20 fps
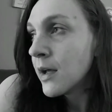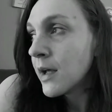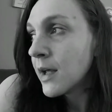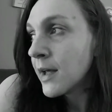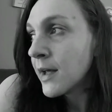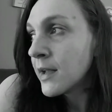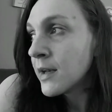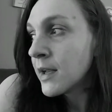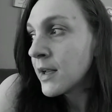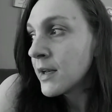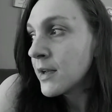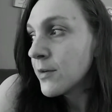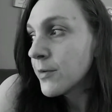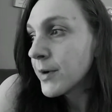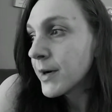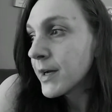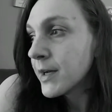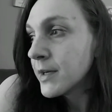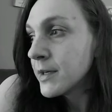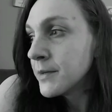And
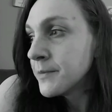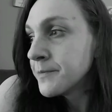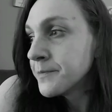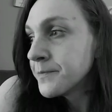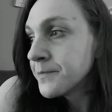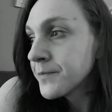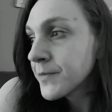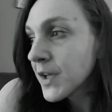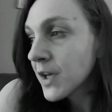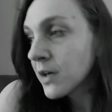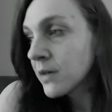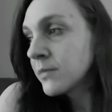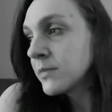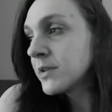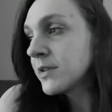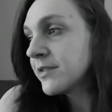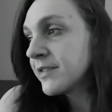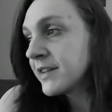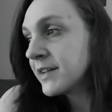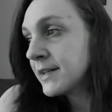anyway, come
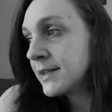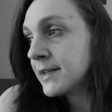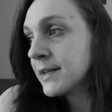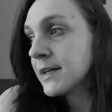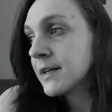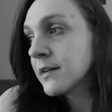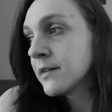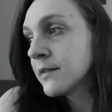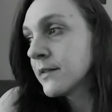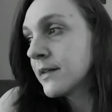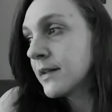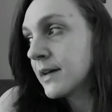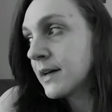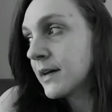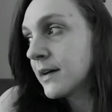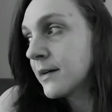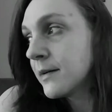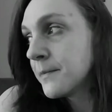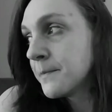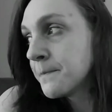to find out
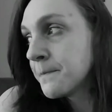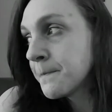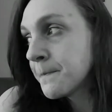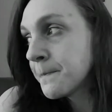that